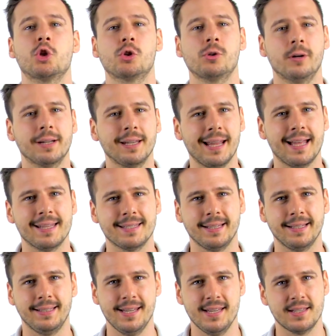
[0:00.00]

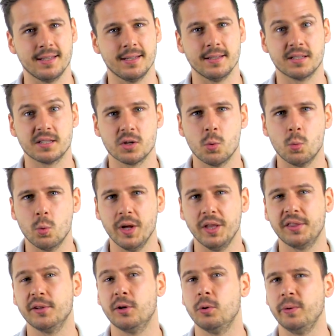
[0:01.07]
short-lasting dizziness
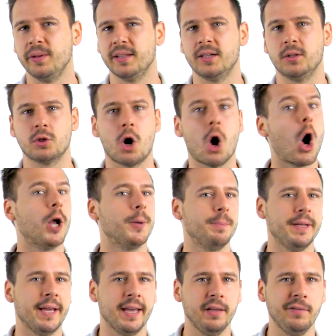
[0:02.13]
with or without odd
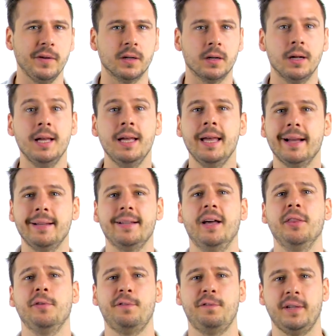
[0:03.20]
behavior and
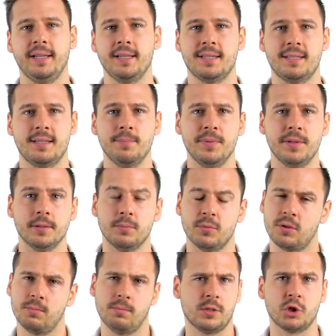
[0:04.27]
other fitting
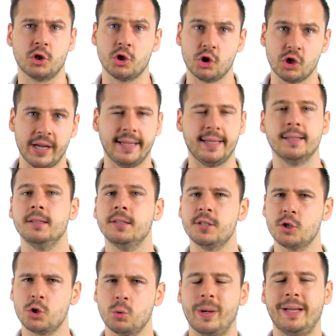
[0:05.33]
symptoms such as
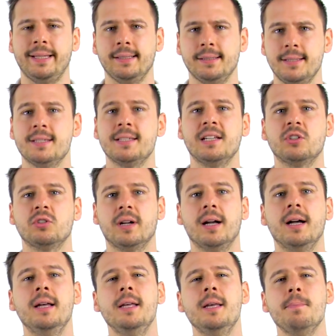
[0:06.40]
shakiness, sweating,
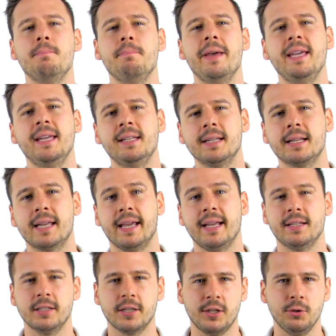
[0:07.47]
etc. may
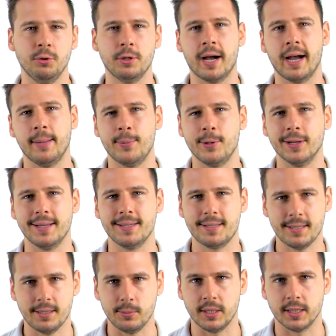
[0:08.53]
indicate acute
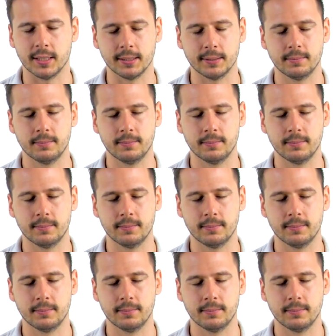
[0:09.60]
hypoglycemia.